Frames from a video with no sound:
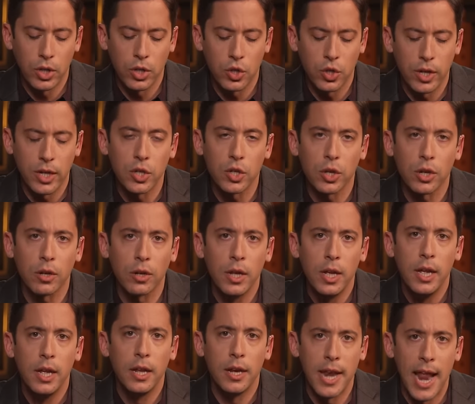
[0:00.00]
It's, it's a
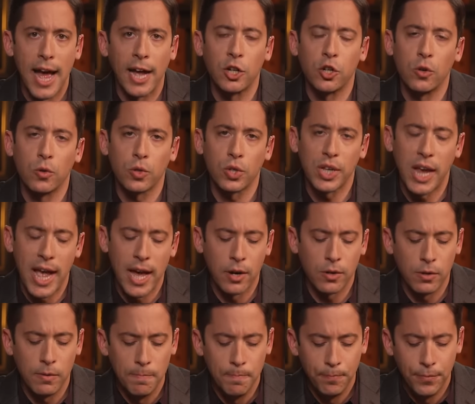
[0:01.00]
national
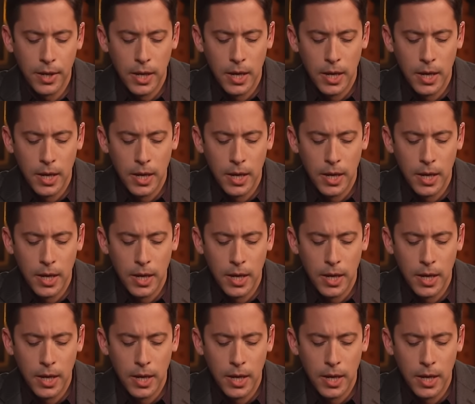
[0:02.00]
scandal.